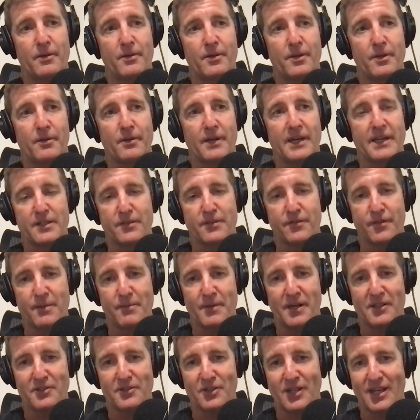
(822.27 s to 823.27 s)
the greatest
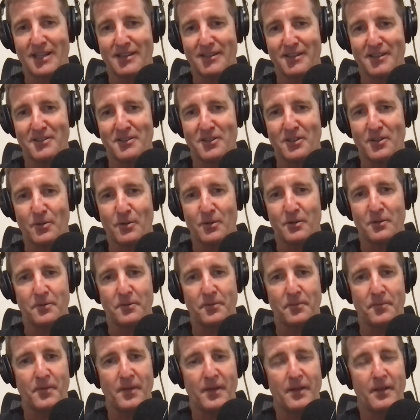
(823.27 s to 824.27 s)
female triathletes in the world,
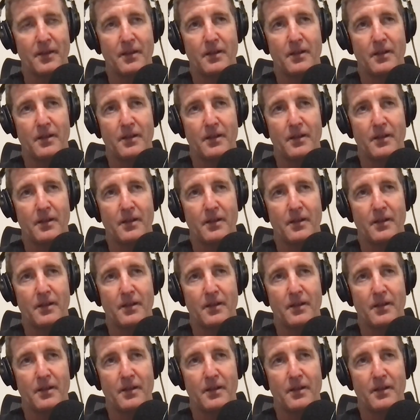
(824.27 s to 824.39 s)
and